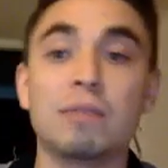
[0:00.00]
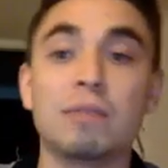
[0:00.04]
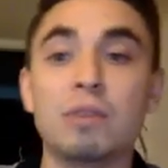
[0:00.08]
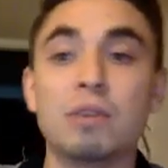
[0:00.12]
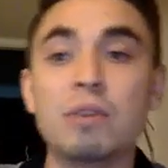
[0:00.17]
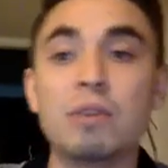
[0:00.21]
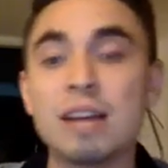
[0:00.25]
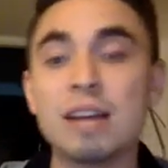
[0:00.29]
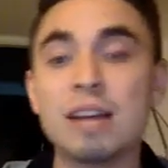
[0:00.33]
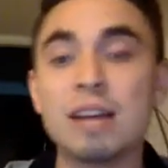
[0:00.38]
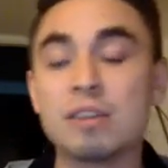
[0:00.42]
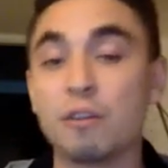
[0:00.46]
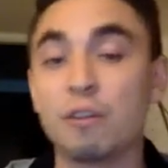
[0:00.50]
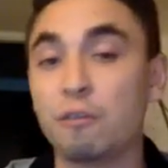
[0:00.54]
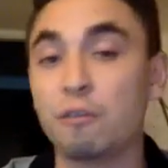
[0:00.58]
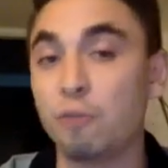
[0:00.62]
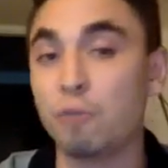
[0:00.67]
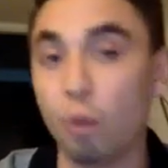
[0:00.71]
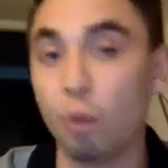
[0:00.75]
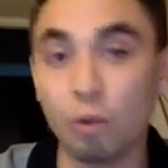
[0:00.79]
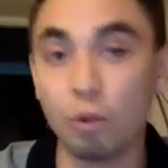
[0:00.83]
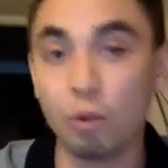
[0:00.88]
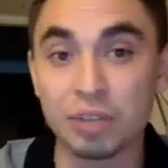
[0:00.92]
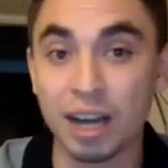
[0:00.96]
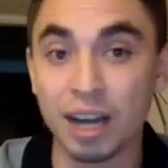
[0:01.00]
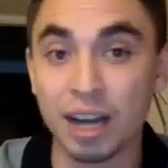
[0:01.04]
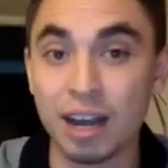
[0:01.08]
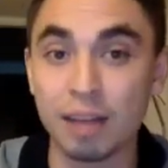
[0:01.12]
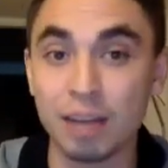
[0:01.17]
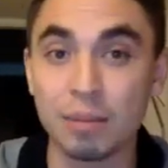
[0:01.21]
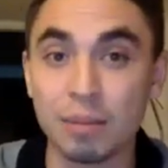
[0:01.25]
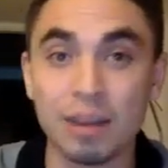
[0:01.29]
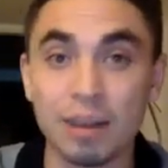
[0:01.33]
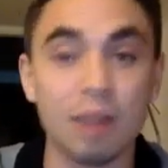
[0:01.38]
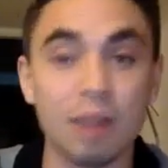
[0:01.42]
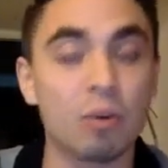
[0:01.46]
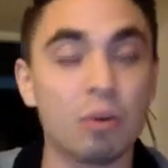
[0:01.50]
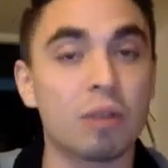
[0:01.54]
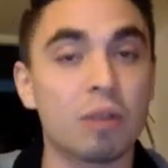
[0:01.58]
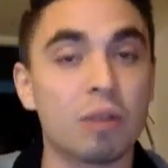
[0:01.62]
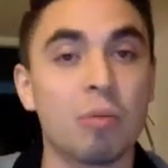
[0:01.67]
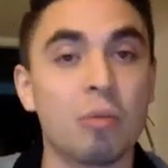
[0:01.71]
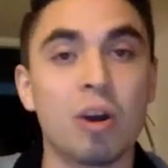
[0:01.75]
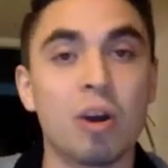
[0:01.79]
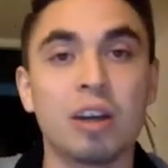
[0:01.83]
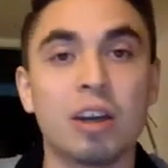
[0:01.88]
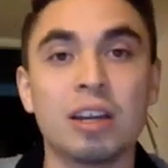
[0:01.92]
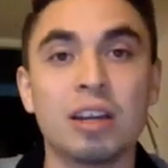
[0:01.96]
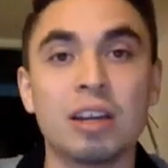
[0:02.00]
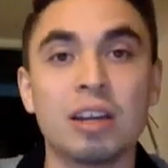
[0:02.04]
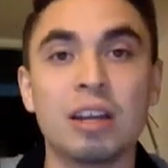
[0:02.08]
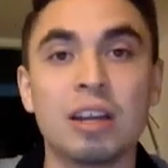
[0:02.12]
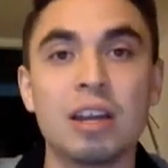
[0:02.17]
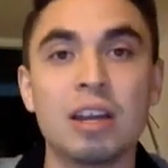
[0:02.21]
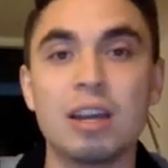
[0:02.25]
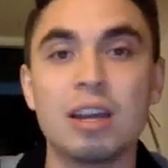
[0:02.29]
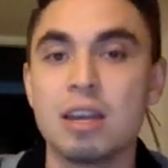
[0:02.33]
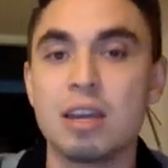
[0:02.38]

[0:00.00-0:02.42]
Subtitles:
If you guys are full-time in network marketing,